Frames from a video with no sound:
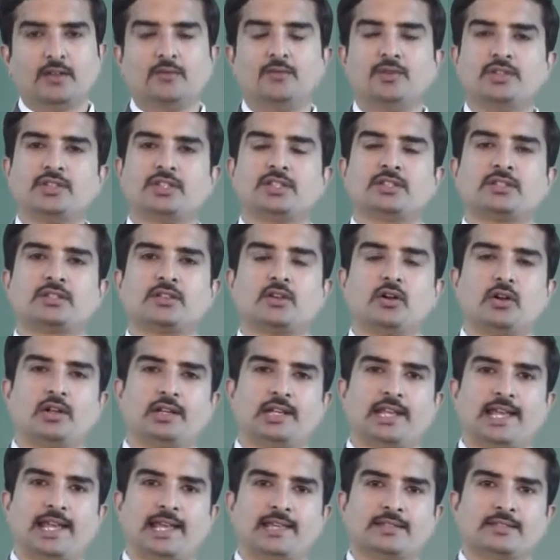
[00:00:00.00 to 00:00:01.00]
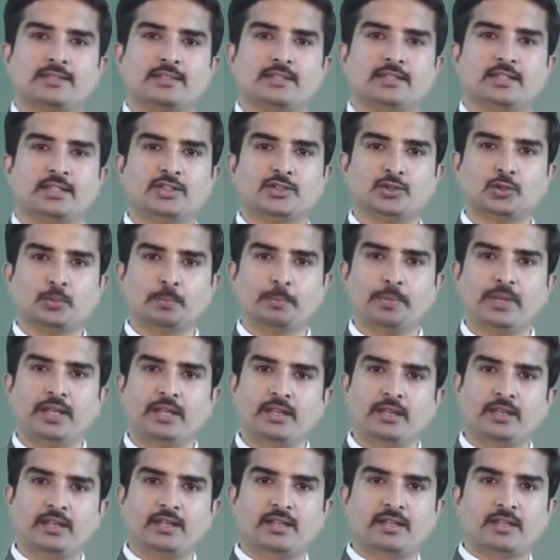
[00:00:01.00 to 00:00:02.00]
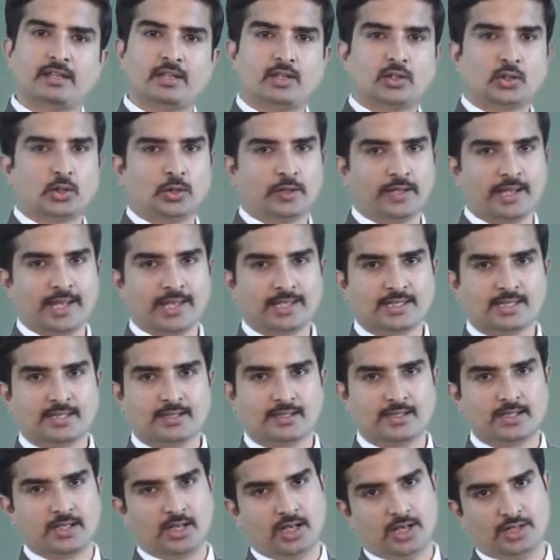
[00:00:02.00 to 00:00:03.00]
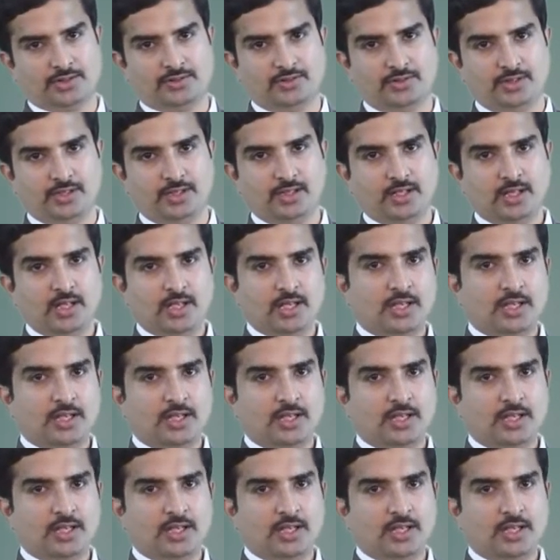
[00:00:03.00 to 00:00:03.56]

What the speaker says: which is called as the superior thoracic artery.